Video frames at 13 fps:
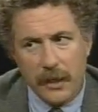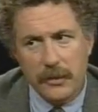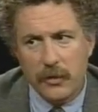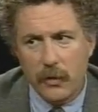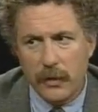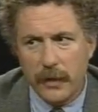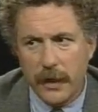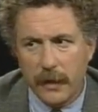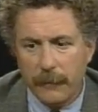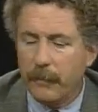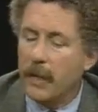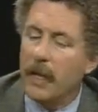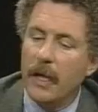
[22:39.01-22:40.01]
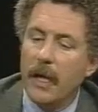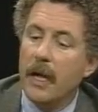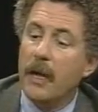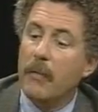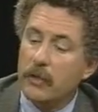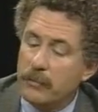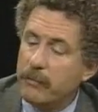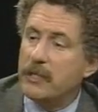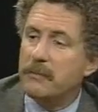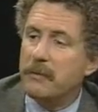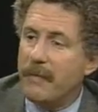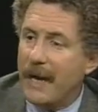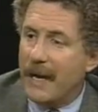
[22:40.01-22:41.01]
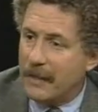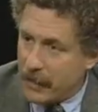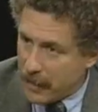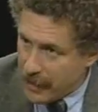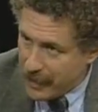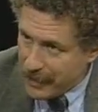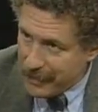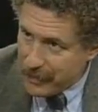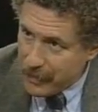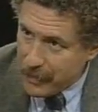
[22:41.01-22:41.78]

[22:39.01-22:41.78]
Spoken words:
not toward guilt. Which brings me back to the